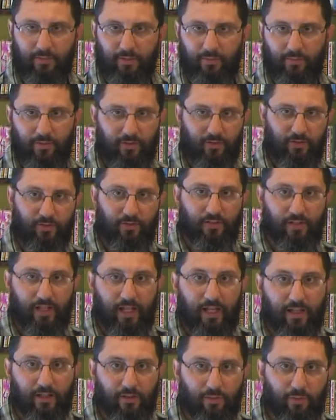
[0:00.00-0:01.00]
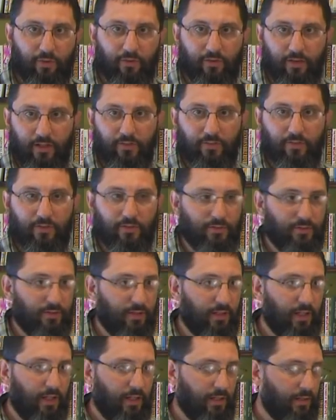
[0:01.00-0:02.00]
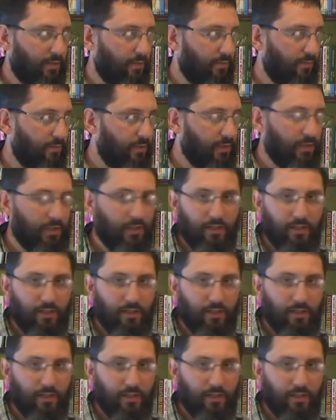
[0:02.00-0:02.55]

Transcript: I mean, with a Jew today, go over to Israel and say, hey, you know,